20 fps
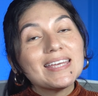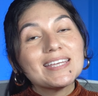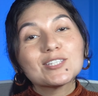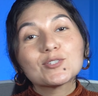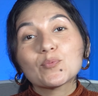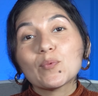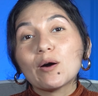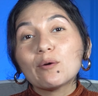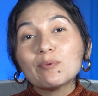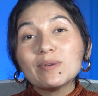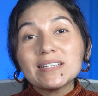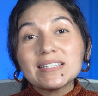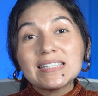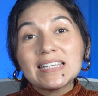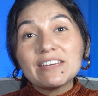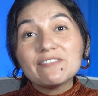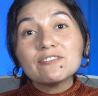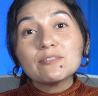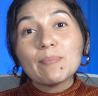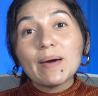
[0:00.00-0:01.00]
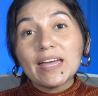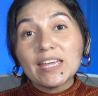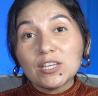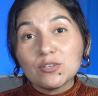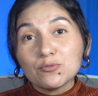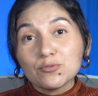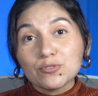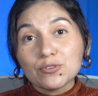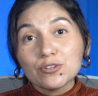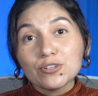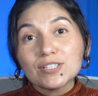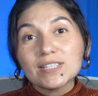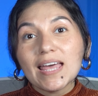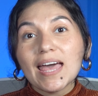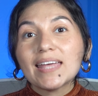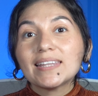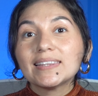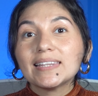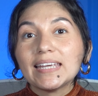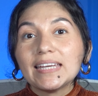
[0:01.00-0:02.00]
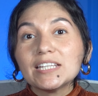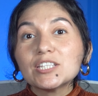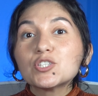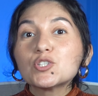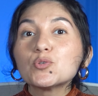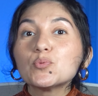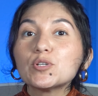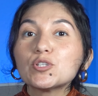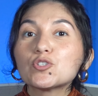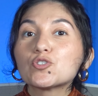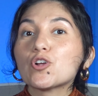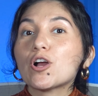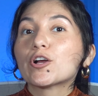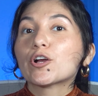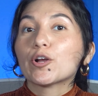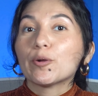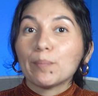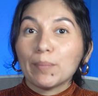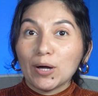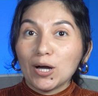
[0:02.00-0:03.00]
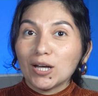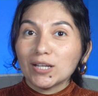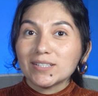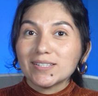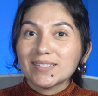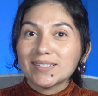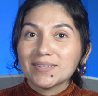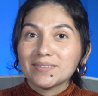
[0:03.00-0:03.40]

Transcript: is well received by users and leads to a stronger bond.